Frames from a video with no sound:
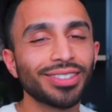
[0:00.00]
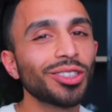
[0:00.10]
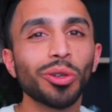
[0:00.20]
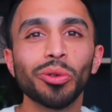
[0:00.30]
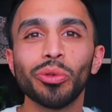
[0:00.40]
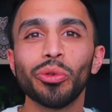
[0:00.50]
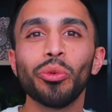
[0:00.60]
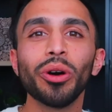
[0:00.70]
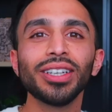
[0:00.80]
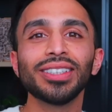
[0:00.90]
So
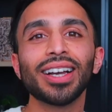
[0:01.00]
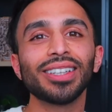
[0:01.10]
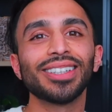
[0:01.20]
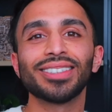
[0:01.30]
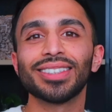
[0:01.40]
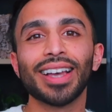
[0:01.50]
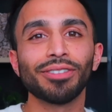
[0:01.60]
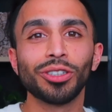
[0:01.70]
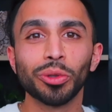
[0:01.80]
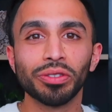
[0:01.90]
what exactly does this have
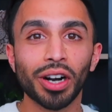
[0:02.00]
to do with